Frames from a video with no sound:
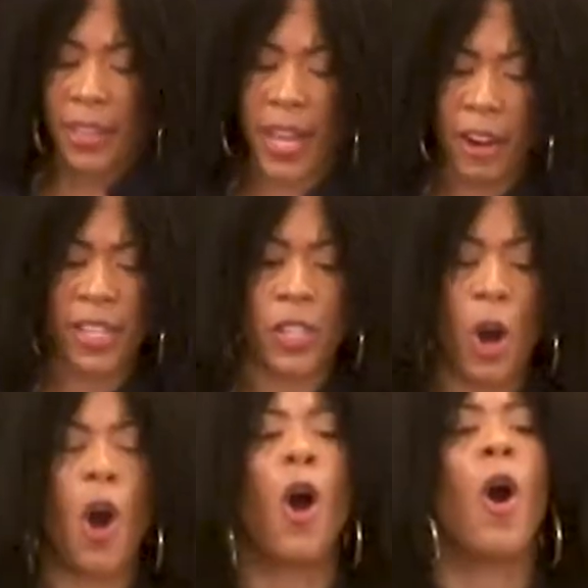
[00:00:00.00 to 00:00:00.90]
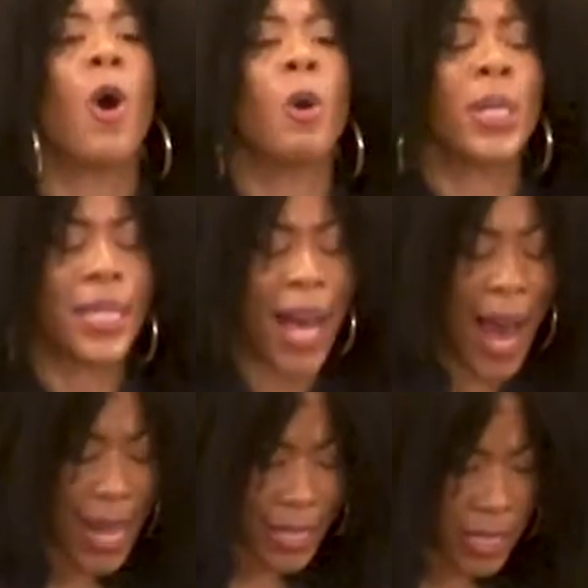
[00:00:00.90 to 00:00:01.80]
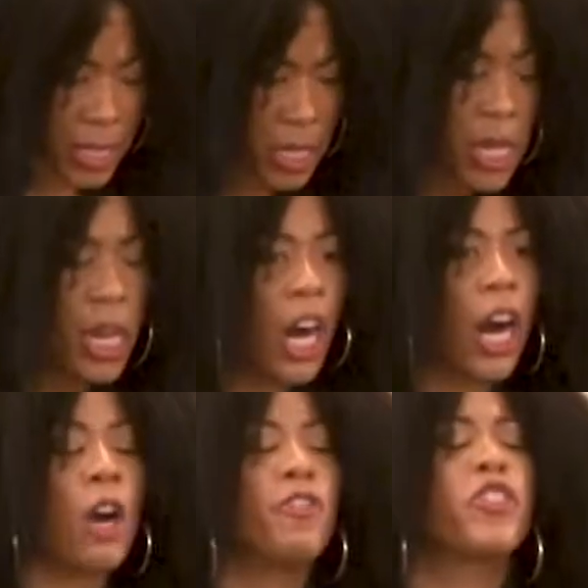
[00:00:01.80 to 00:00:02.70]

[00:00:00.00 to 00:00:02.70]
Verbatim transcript: There is a whole lot of